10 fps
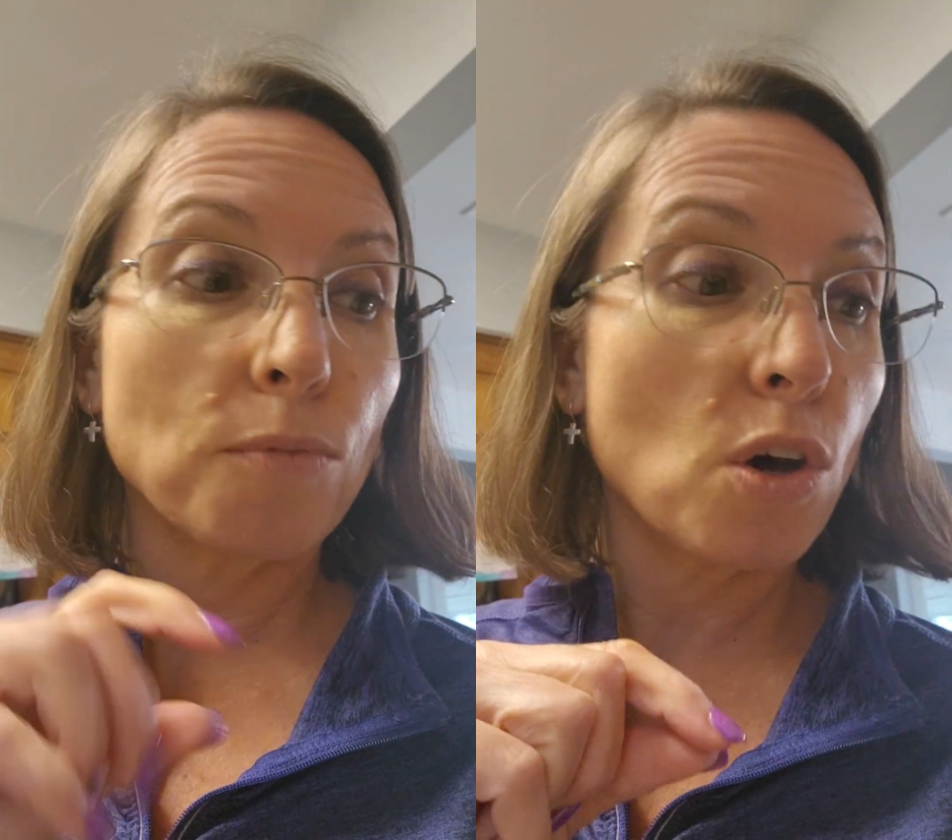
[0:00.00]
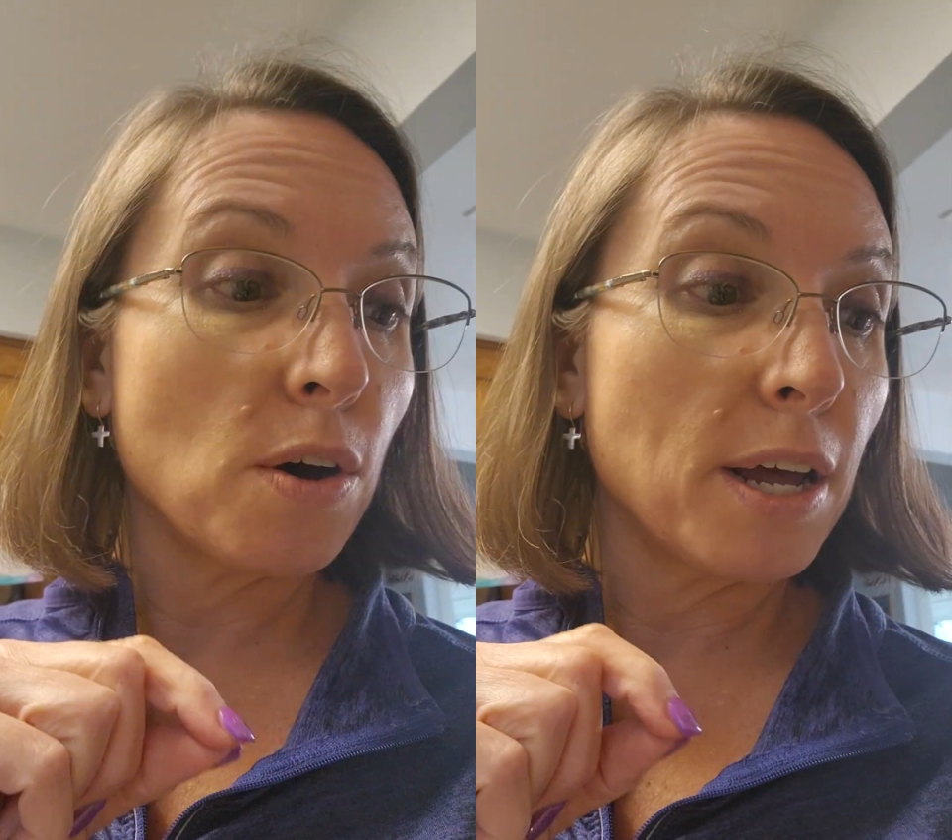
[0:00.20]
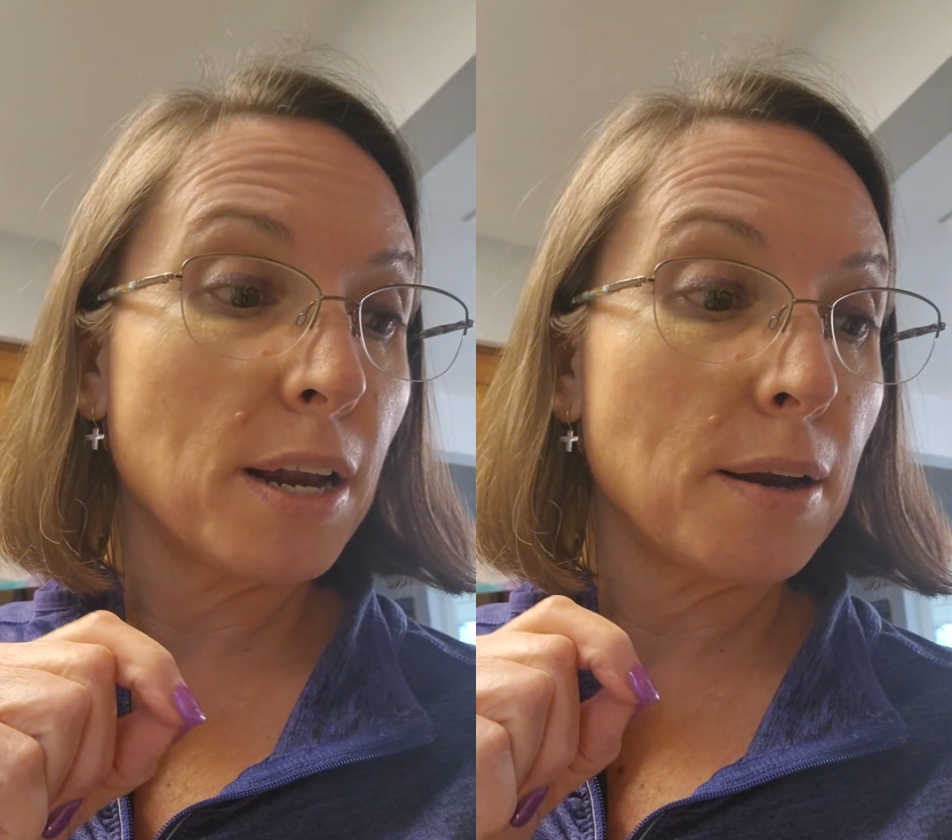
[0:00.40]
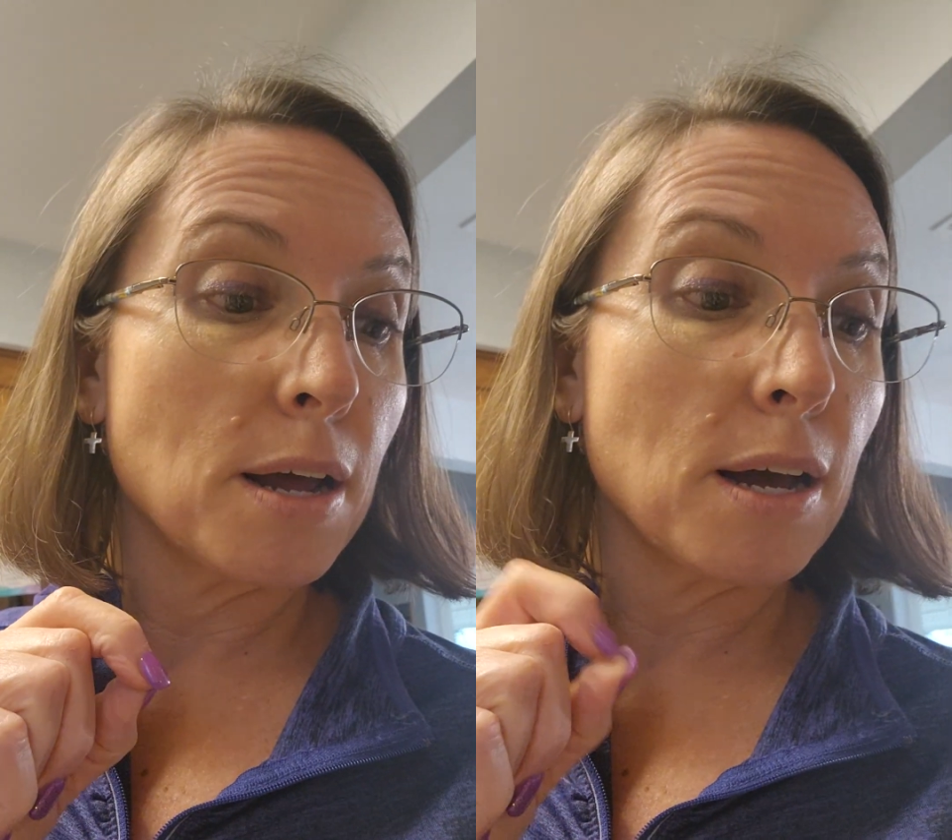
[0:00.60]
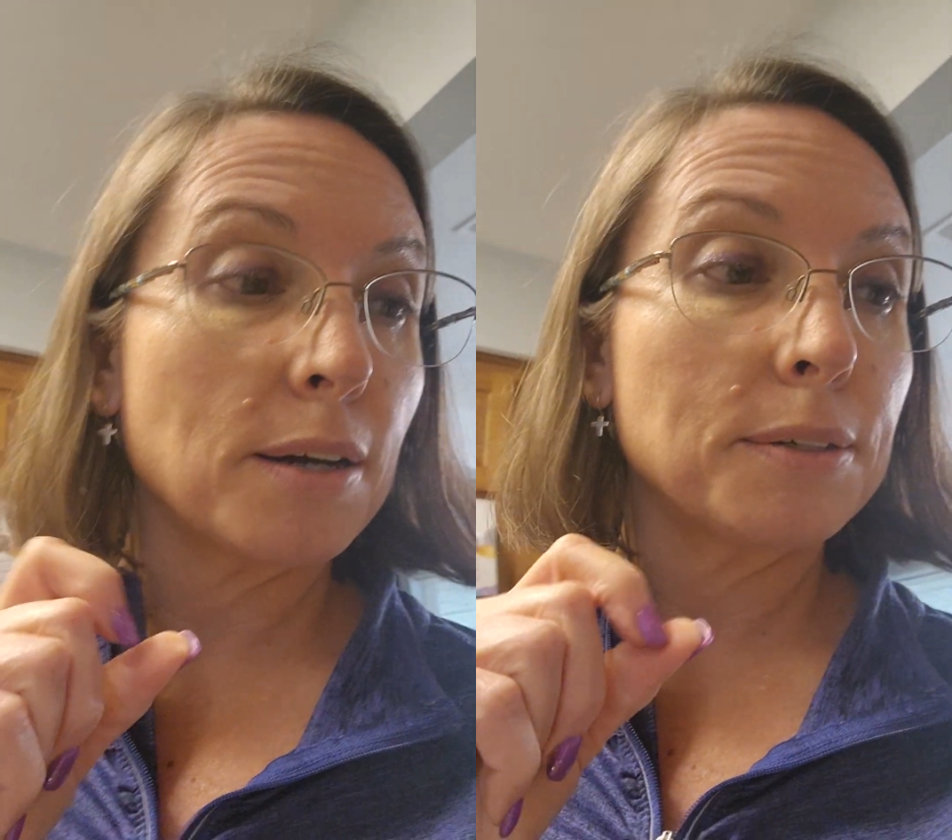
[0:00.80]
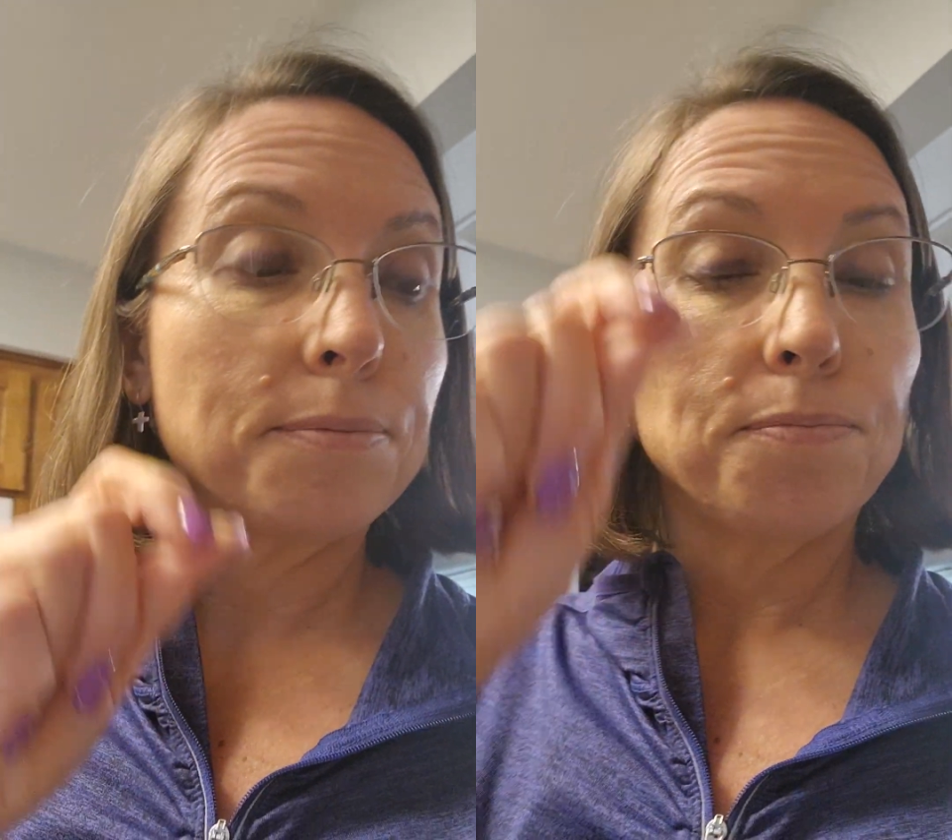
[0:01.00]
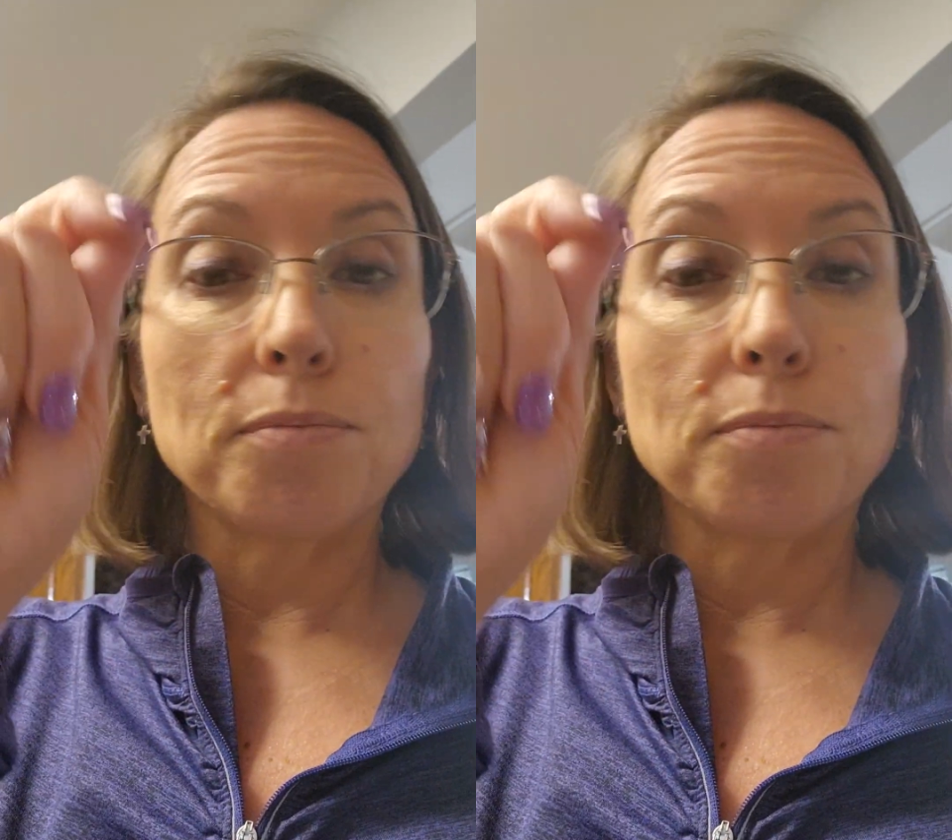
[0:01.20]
go ahead and